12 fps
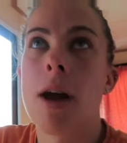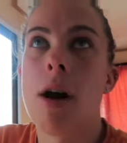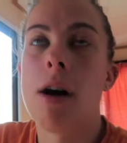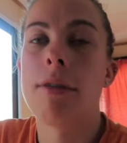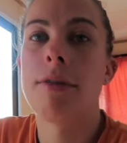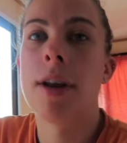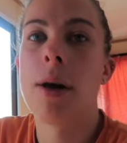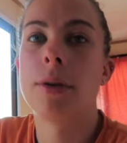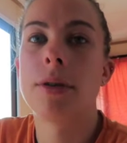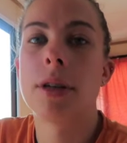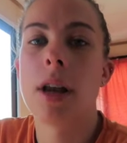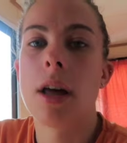half an hour
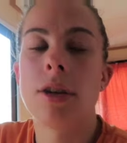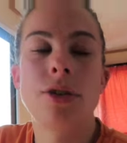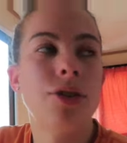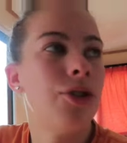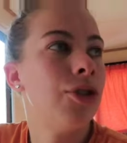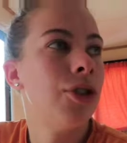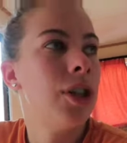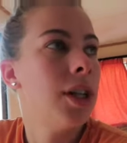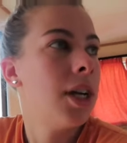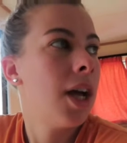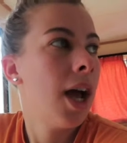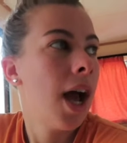doing lunch.
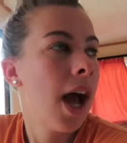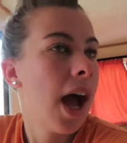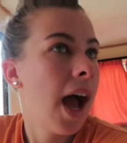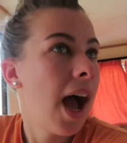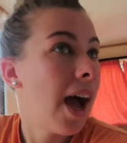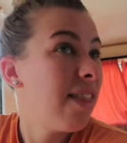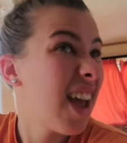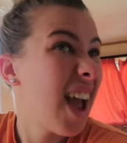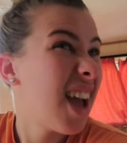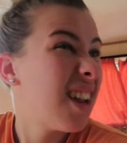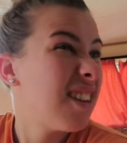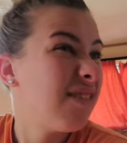And
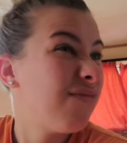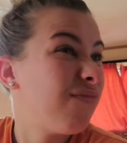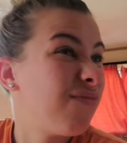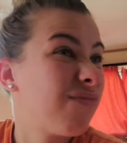then,